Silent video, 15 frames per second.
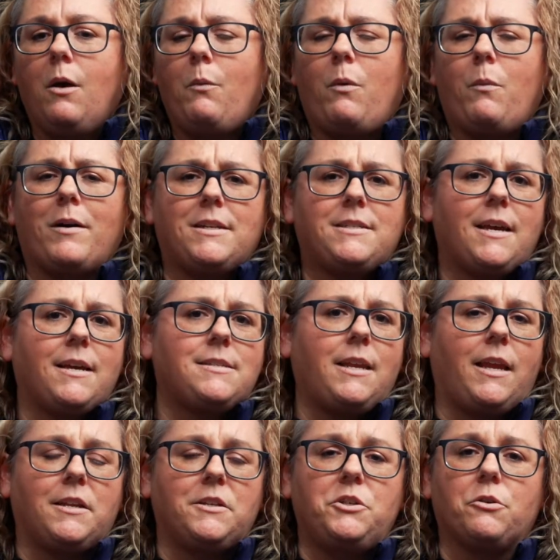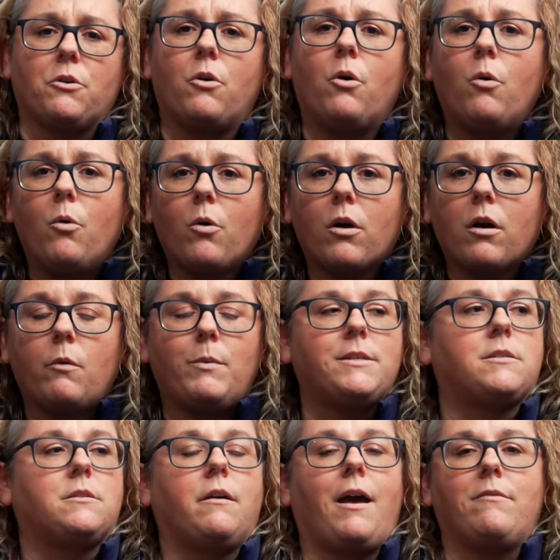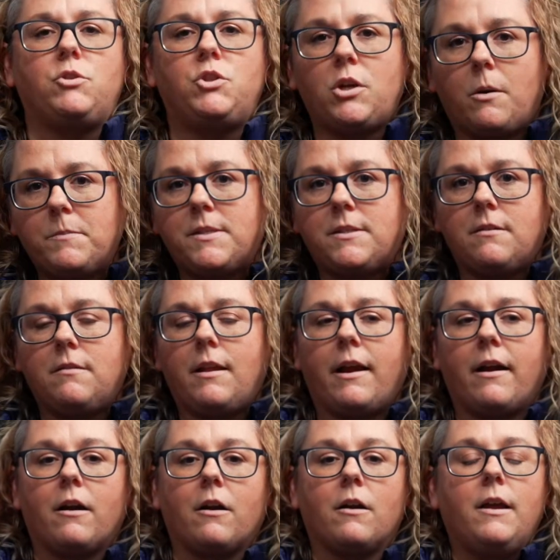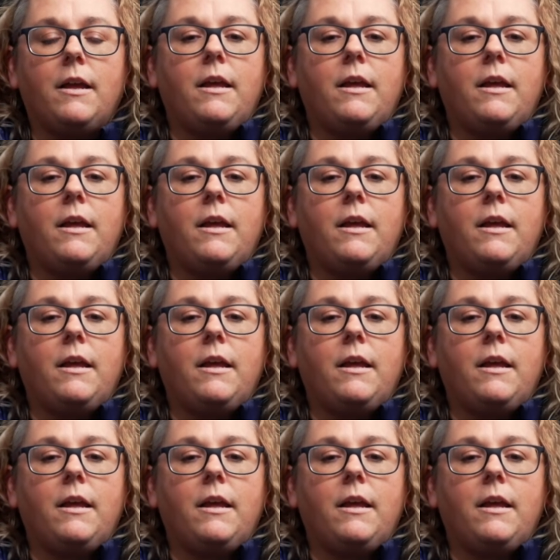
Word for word: We want to test anterior core. We still have jumps in there.